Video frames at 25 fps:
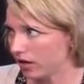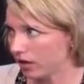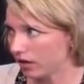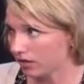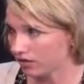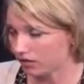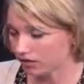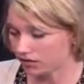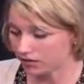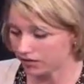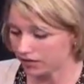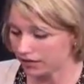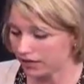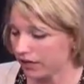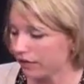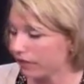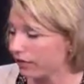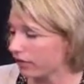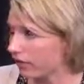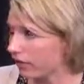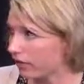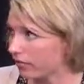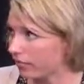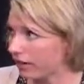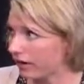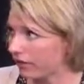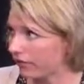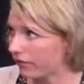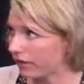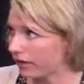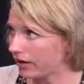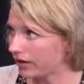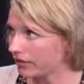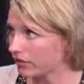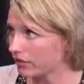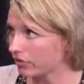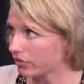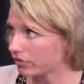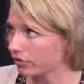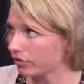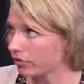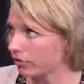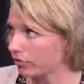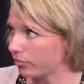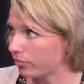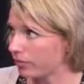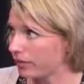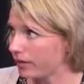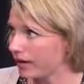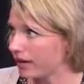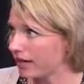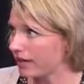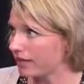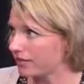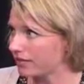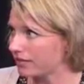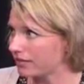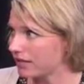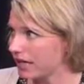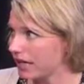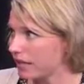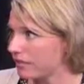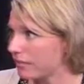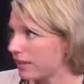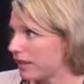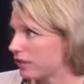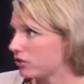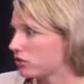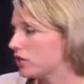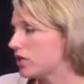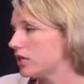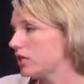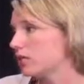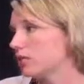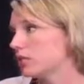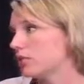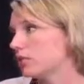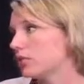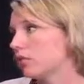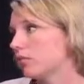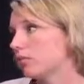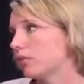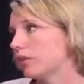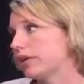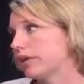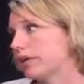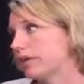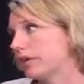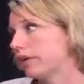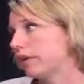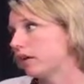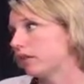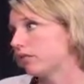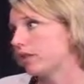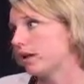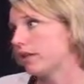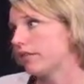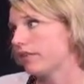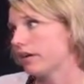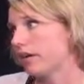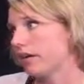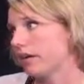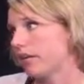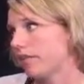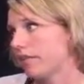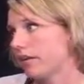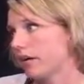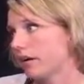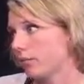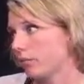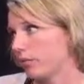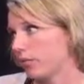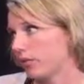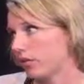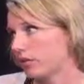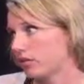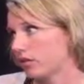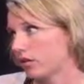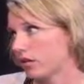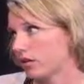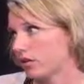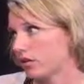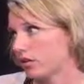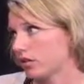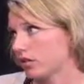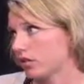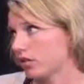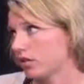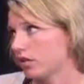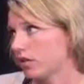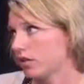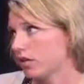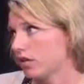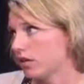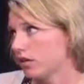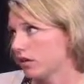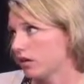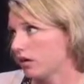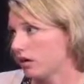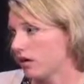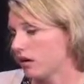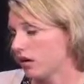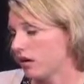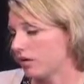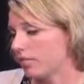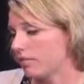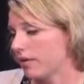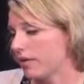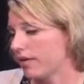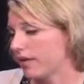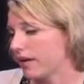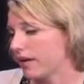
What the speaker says: together about it as a group and make changes to the plan of care right then and there with the doctor. And that